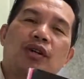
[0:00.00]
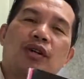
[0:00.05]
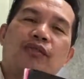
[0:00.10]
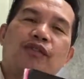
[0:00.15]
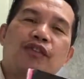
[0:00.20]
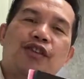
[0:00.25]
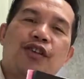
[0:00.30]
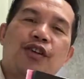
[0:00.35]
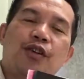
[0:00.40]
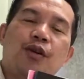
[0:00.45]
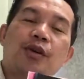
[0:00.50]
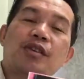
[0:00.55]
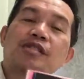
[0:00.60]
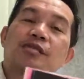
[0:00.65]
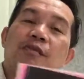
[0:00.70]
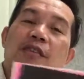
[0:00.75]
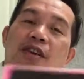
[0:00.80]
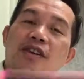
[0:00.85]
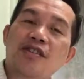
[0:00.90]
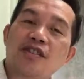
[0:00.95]
video
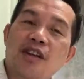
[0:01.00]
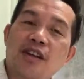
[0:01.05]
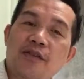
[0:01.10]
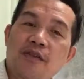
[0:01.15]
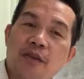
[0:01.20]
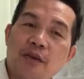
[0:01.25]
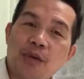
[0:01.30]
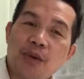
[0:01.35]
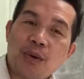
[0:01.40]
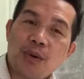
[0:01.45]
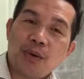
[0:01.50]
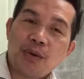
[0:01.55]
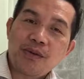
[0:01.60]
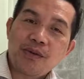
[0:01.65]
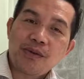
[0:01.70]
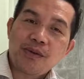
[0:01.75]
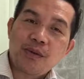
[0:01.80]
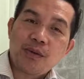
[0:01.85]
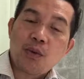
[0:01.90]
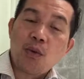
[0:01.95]
especially for
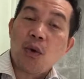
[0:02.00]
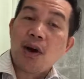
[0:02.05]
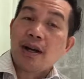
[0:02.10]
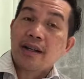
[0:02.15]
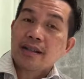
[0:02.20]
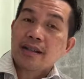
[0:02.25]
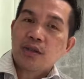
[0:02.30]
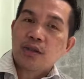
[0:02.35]
those who want